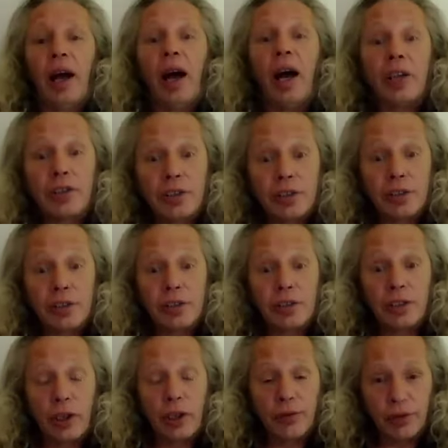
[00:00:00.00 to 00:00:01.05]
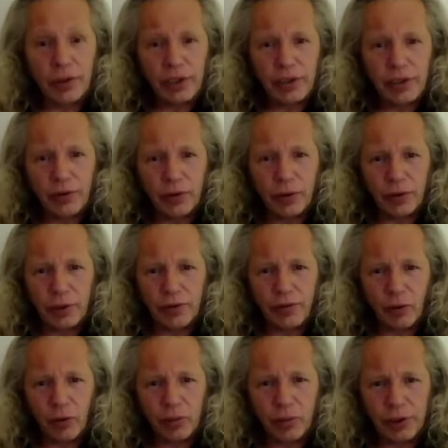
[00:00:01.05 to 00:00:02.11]
I go for an interview, an
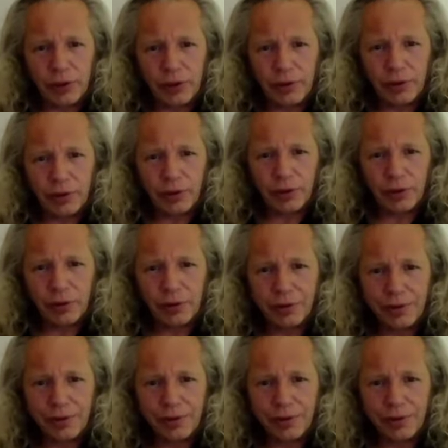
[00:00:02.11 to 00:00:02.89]
informal interview,